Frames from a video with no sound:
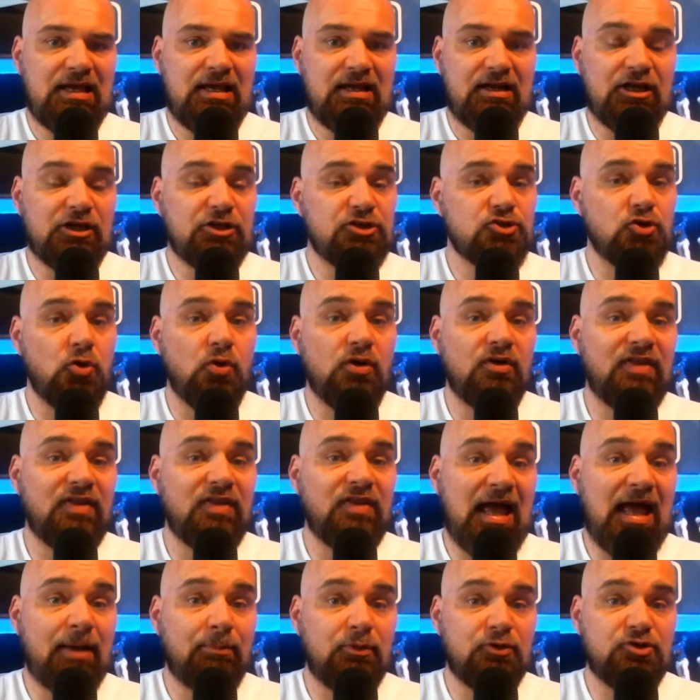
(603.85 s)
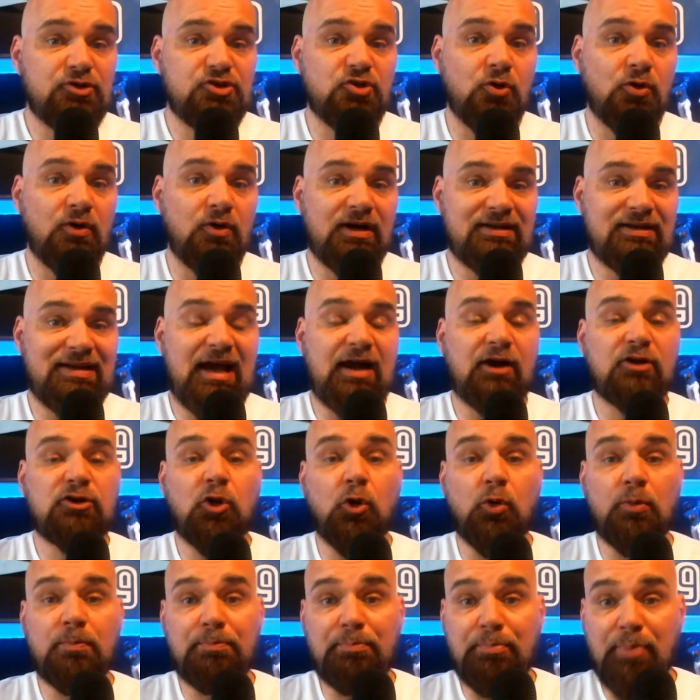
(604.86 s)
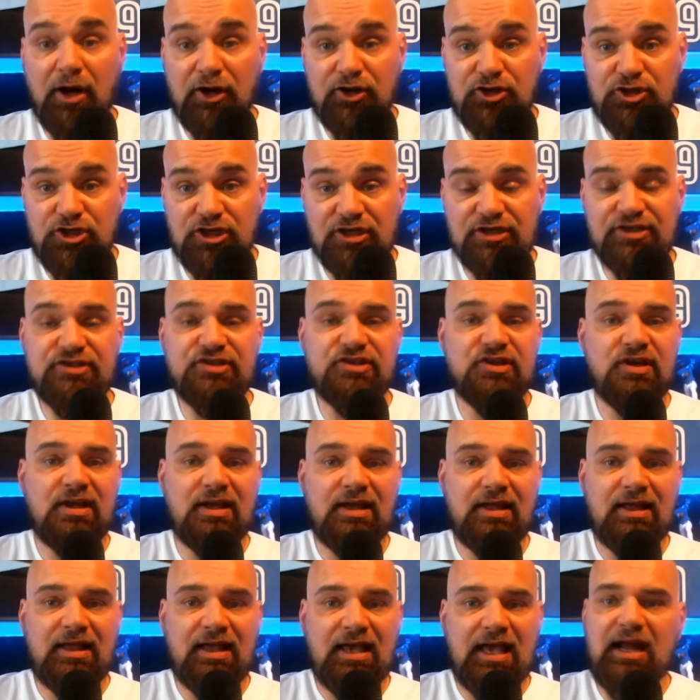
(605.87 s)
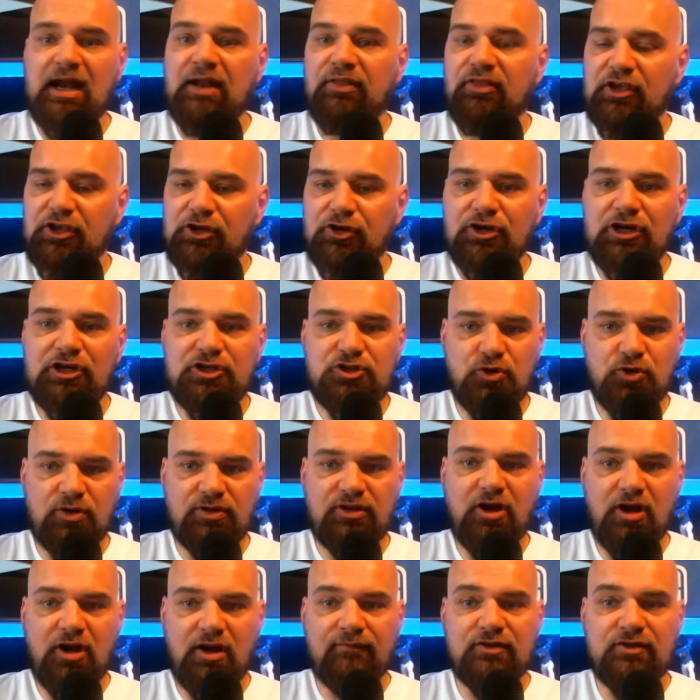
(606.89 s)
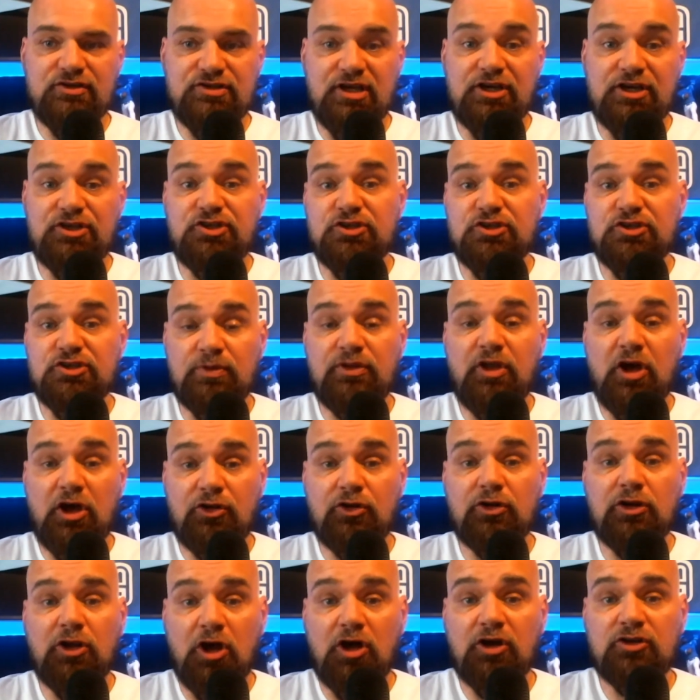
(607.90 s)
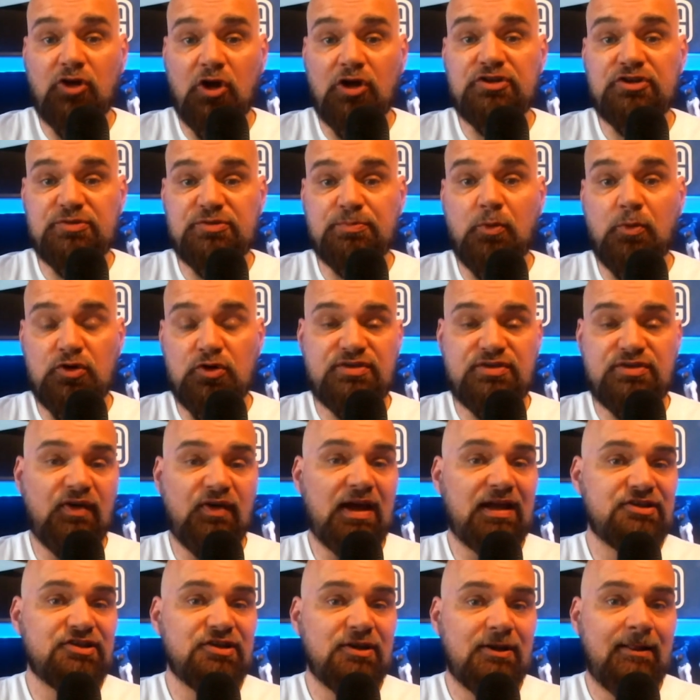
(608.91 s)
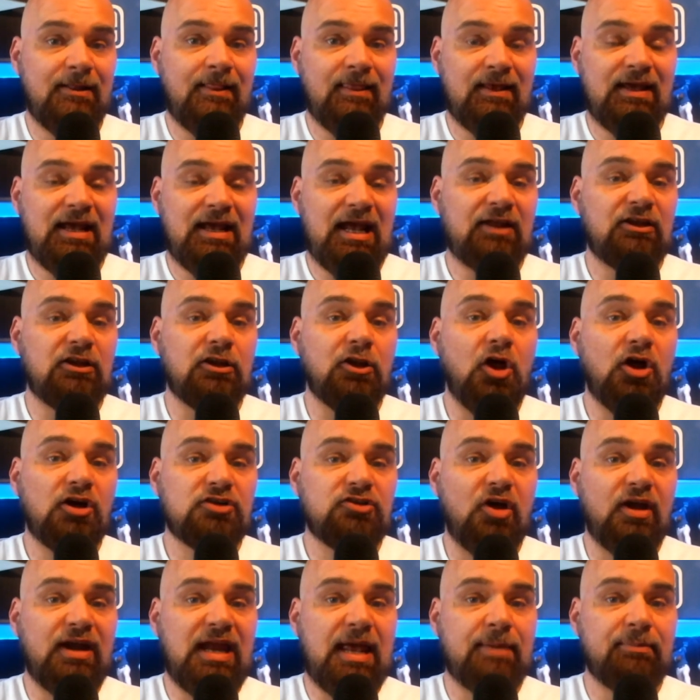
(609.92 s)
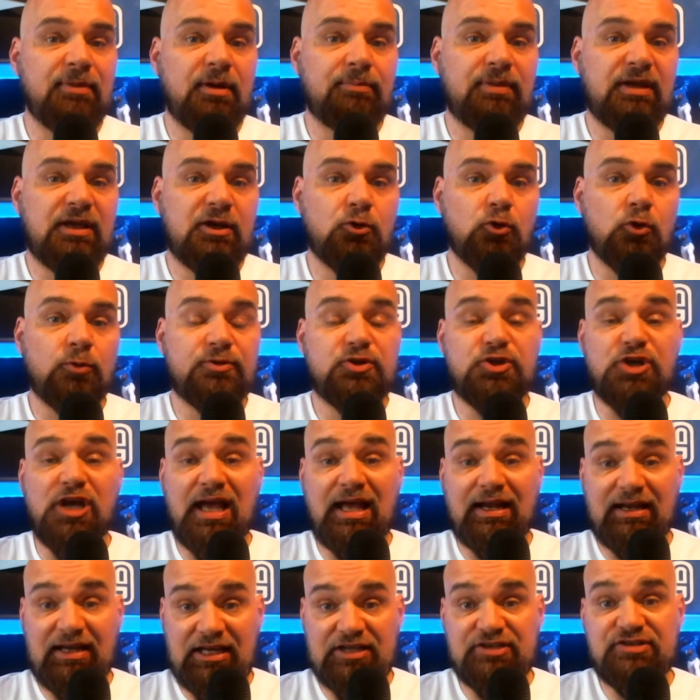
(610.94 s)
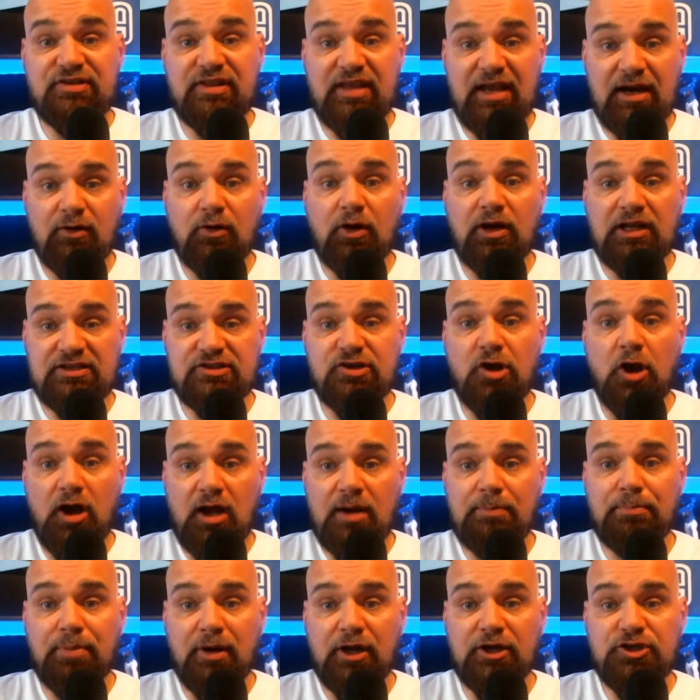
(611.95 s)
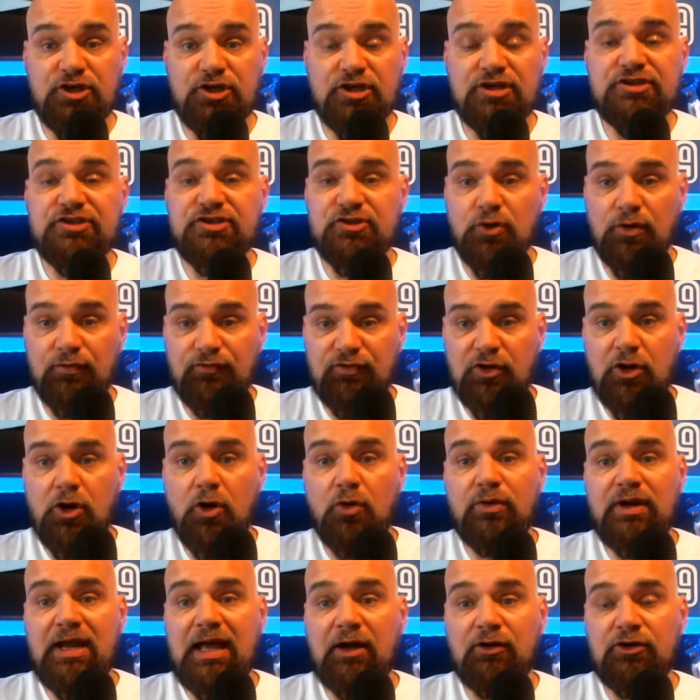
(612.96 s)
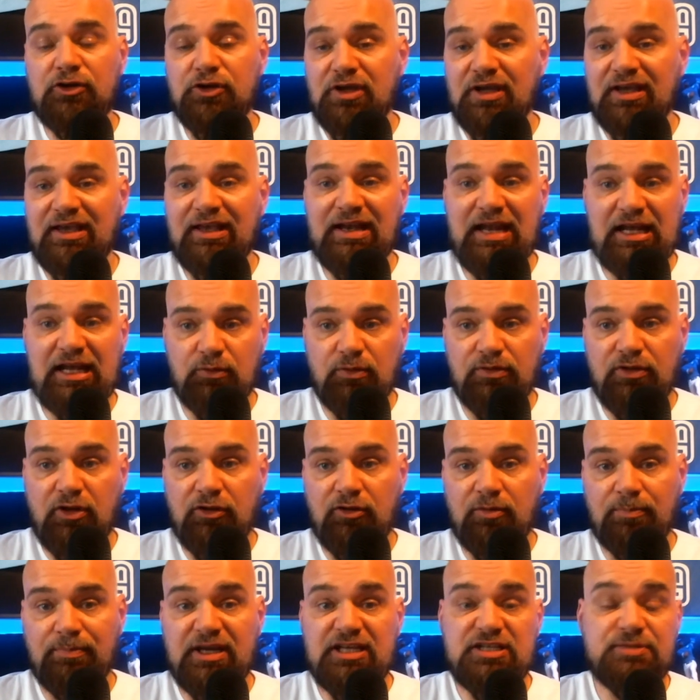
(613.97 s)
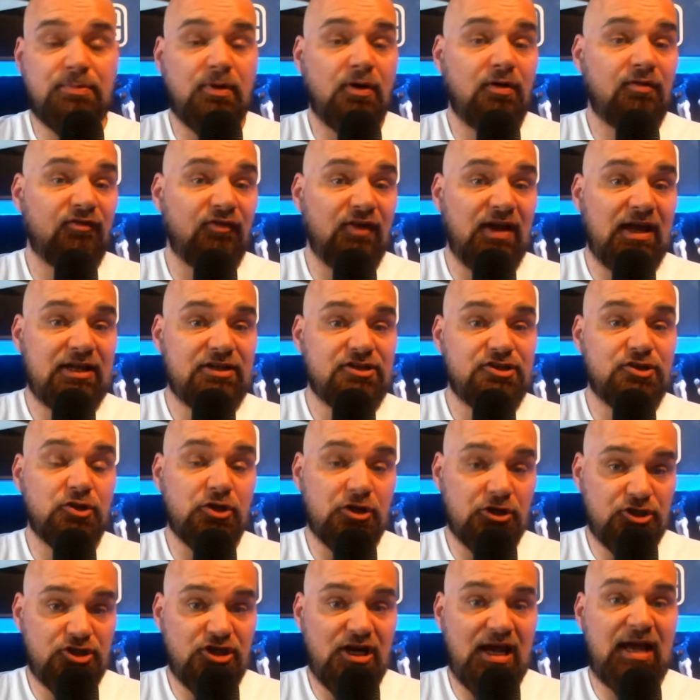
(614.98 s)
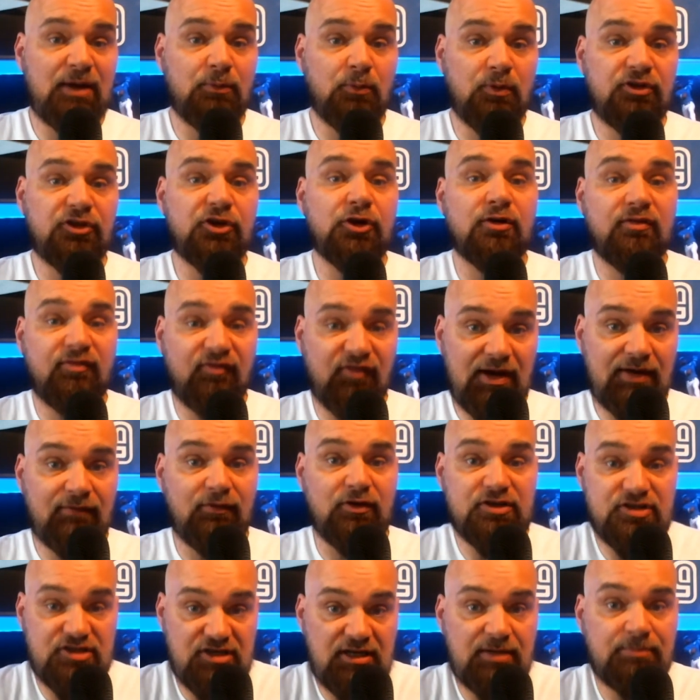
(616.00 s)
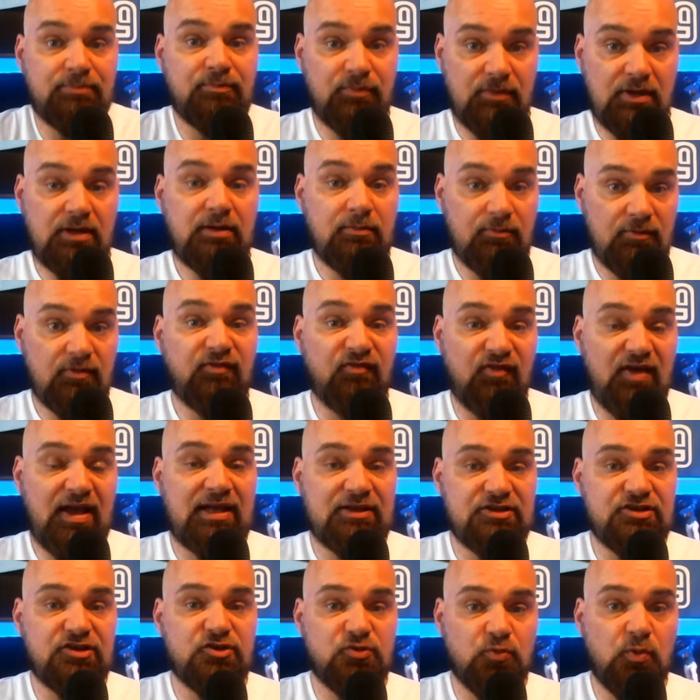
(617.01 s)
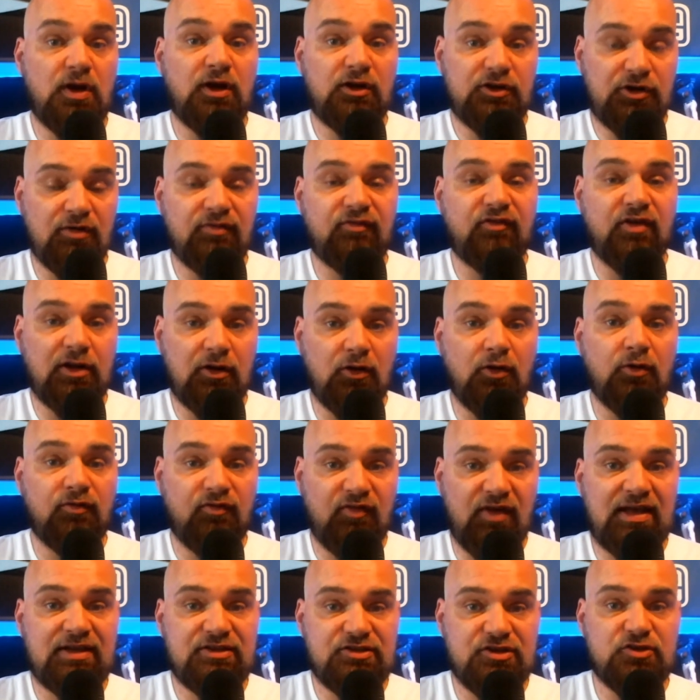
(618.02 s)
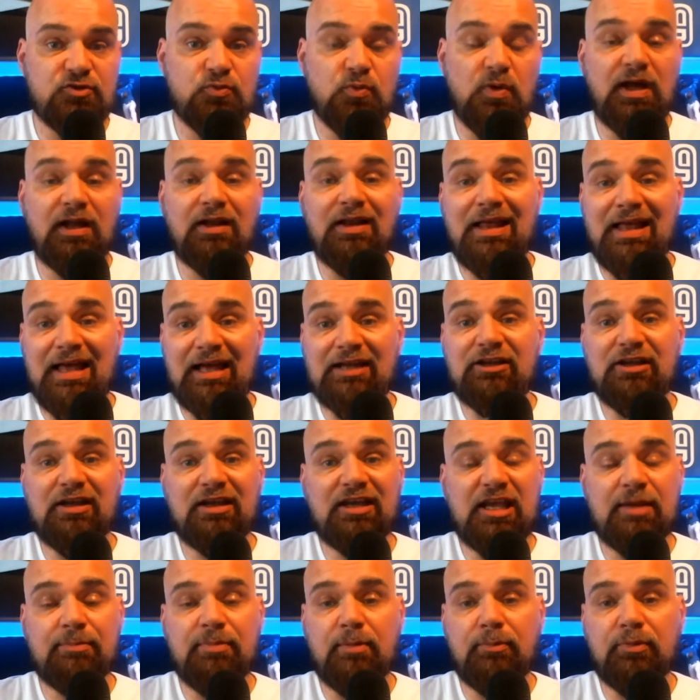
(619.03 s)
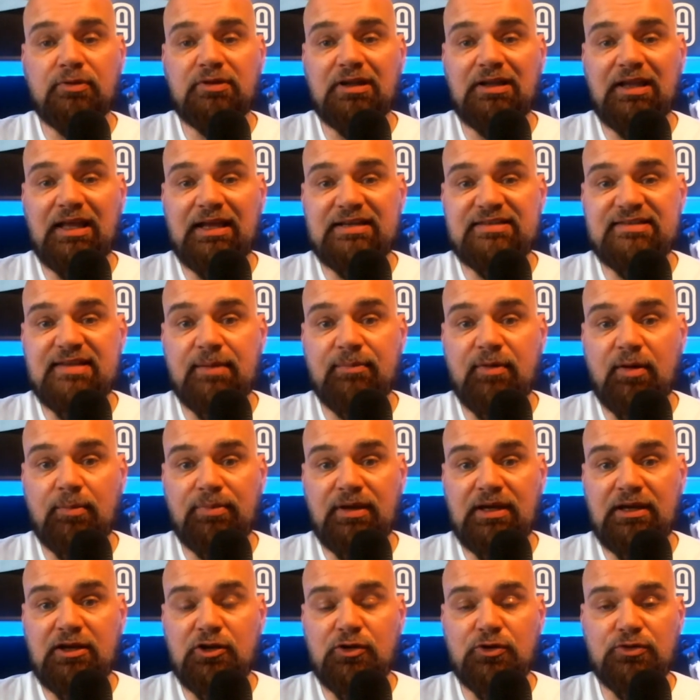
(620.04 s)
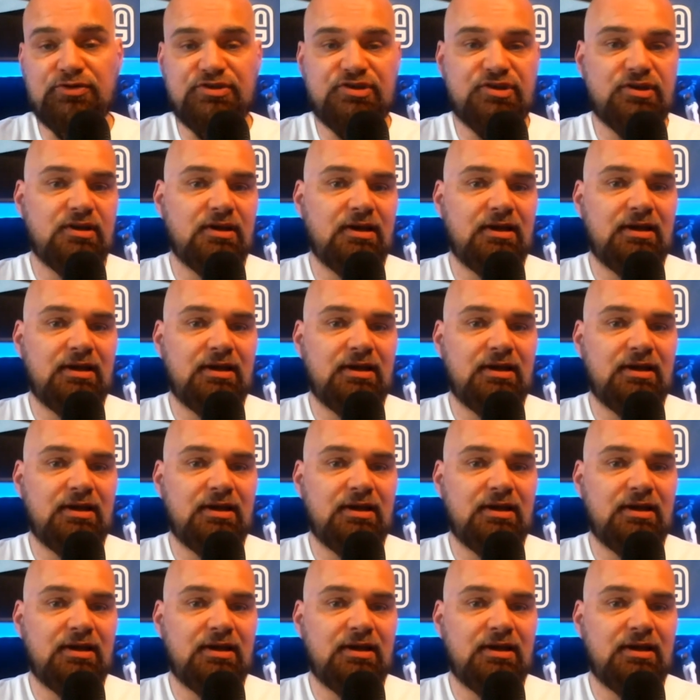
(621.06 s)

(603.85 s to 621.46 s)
You just go to the Apple Store and download Bunches. And I think you're going to enjoy the conversations with other Locked On sports fans. And the Locked On MLB group chat is there. It's on Bunches. So if you go now, you can connect with other baseball fans. You can chat with your favorite team fans as well, your fellow fans as well. And you can keep up with the latest MLB news.